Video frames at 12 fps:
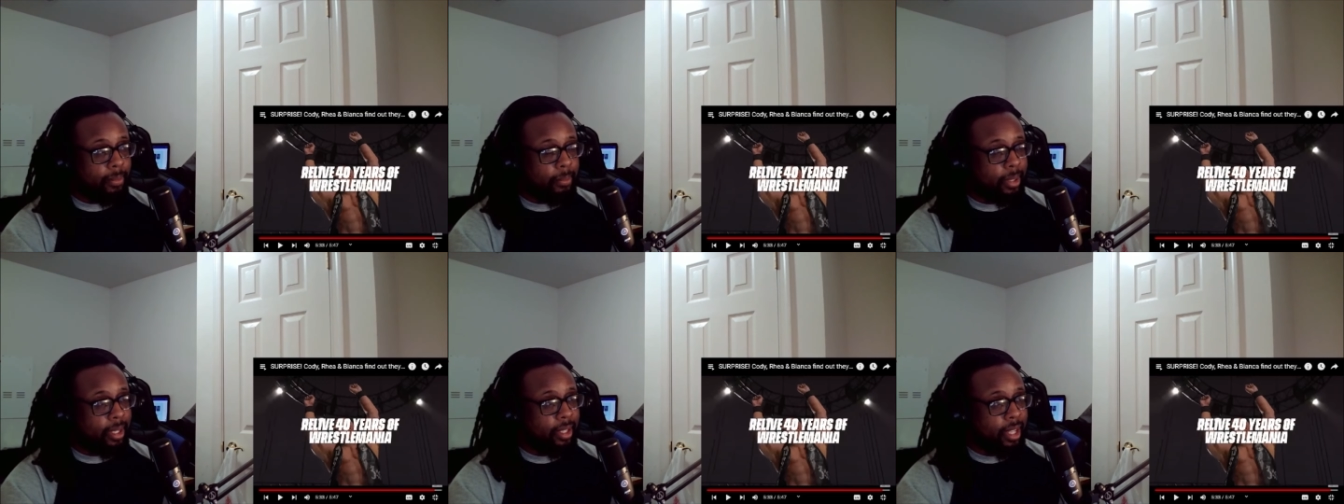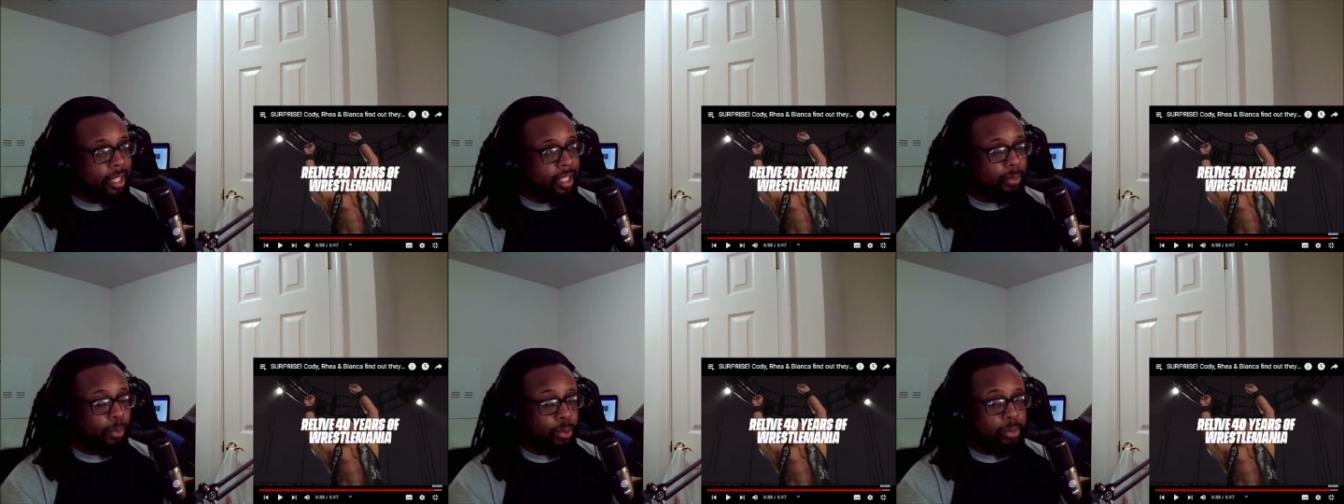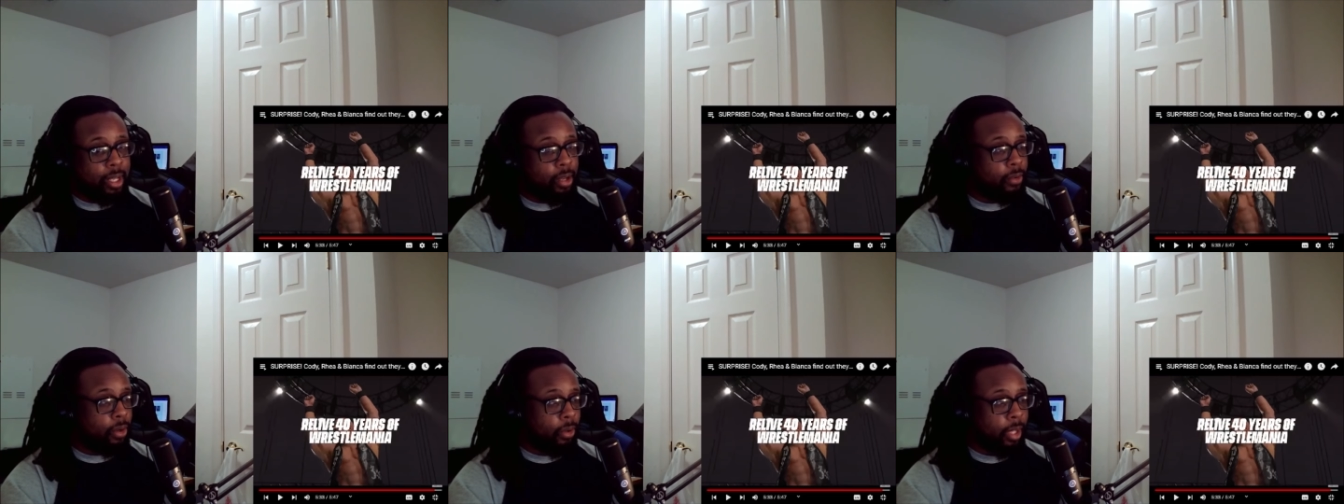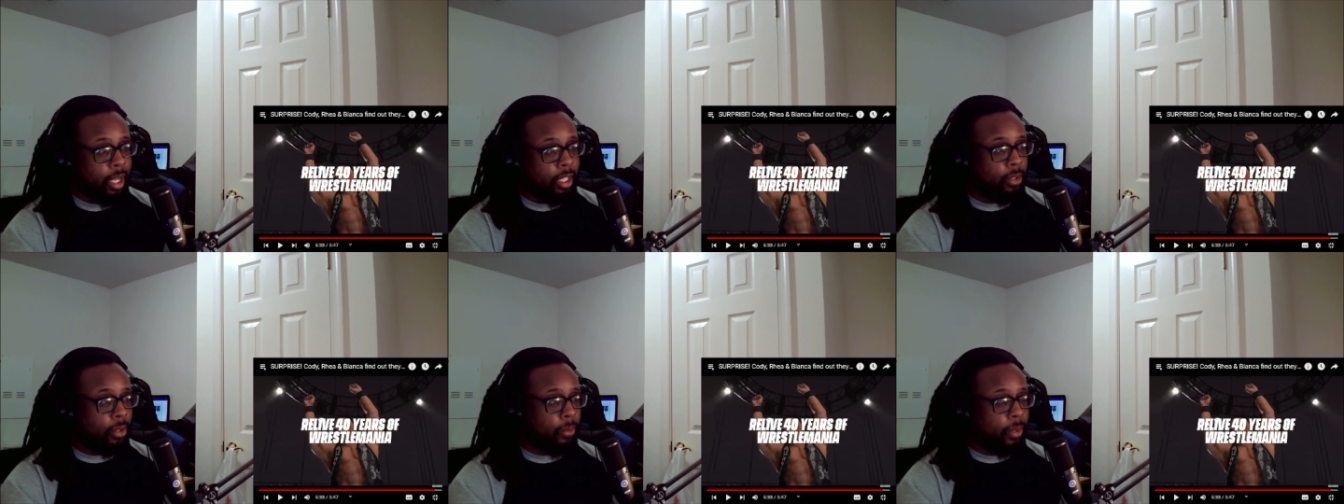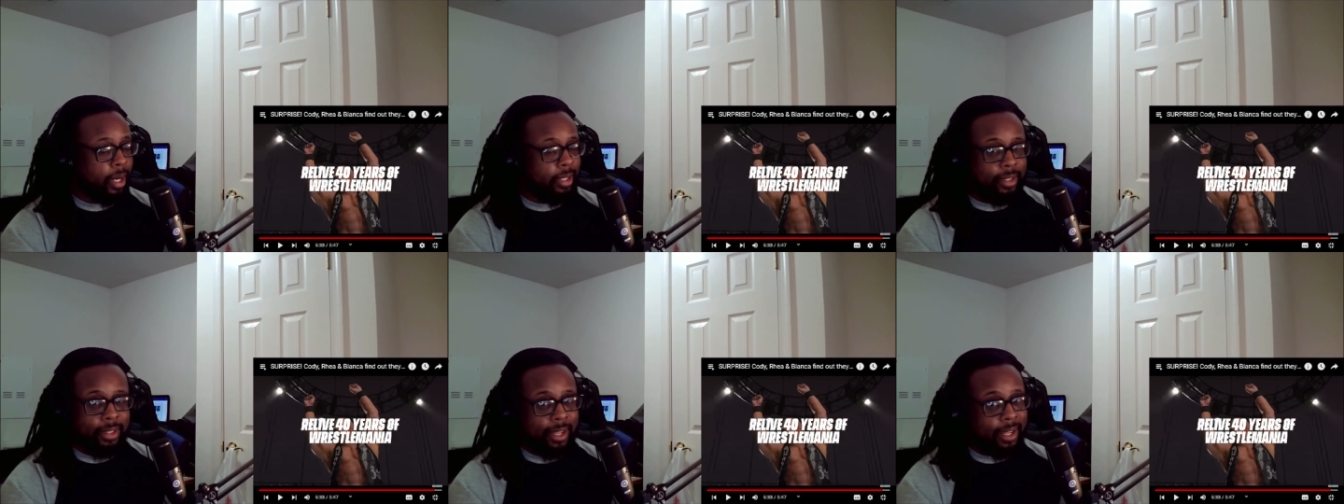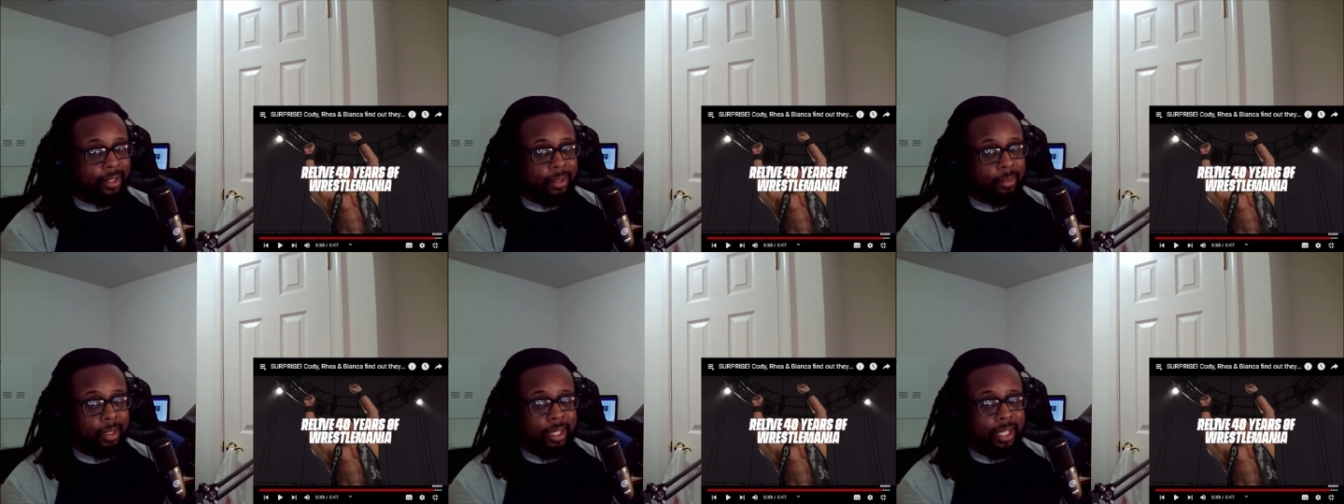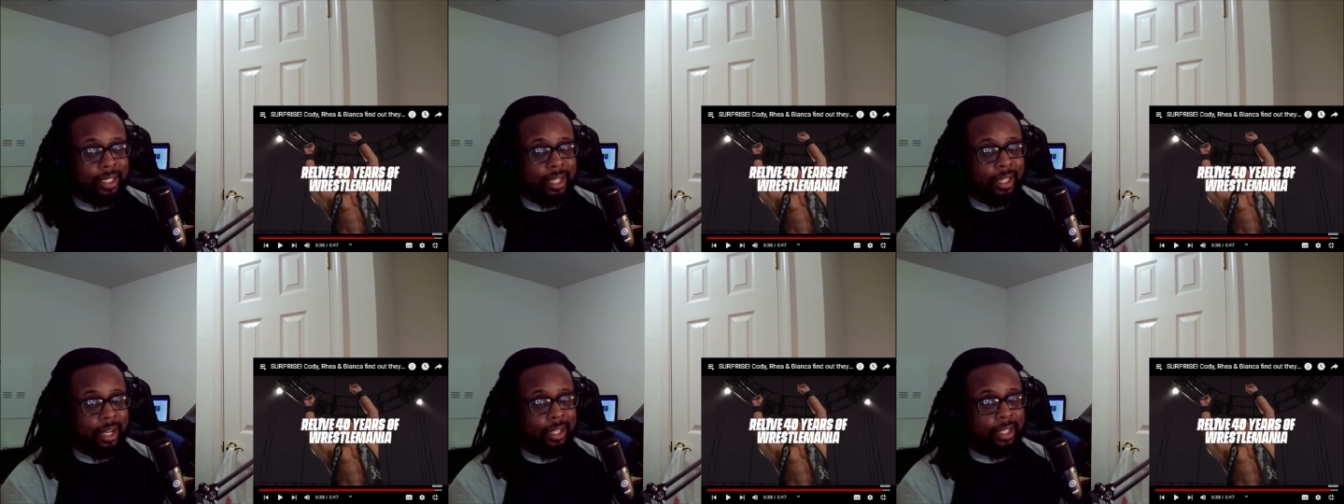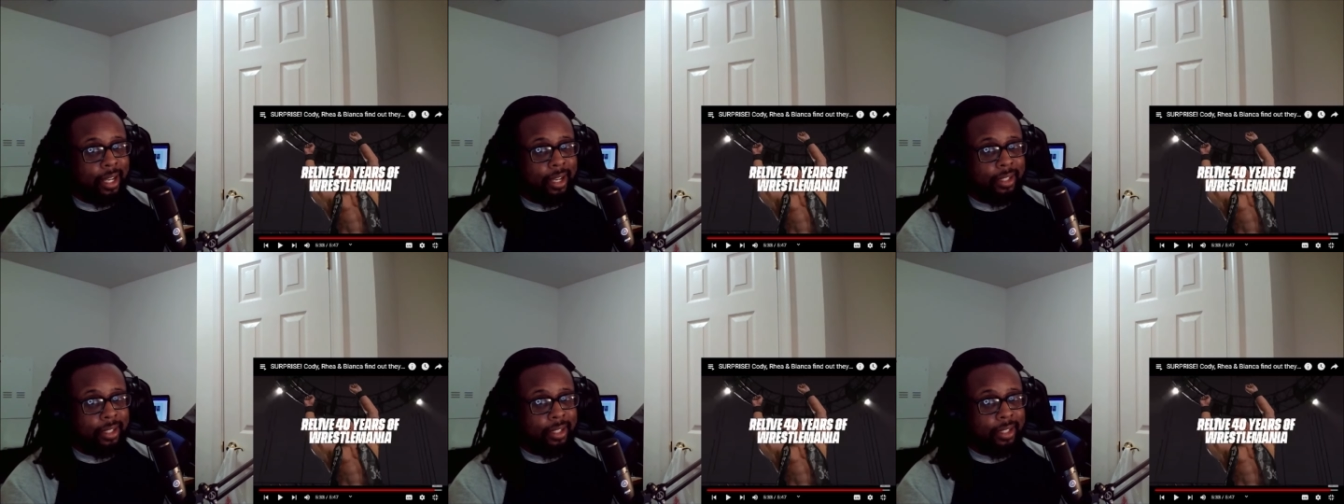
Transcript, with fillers: But the folks say if you don't like it, don't watch it. Like don't. It's not like that.